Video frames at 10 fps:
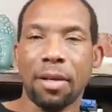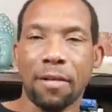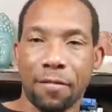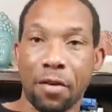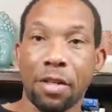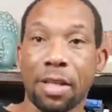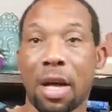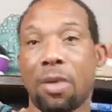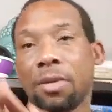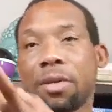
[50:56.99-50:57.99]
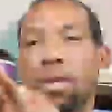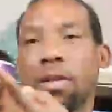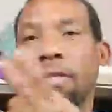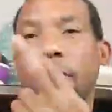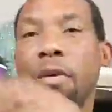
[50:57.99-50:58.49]
The first house,
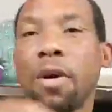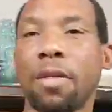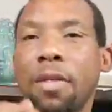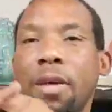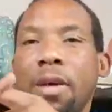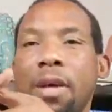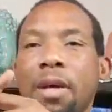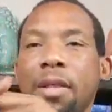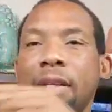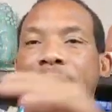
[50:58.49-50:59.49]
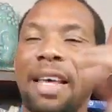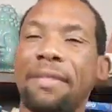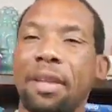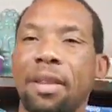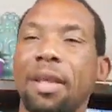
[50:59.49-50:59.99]
the fourth, the
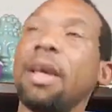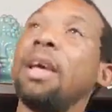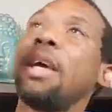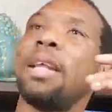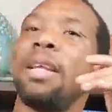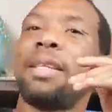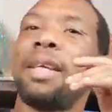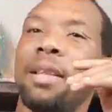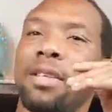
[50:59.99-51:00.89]
seventh, and the 10th.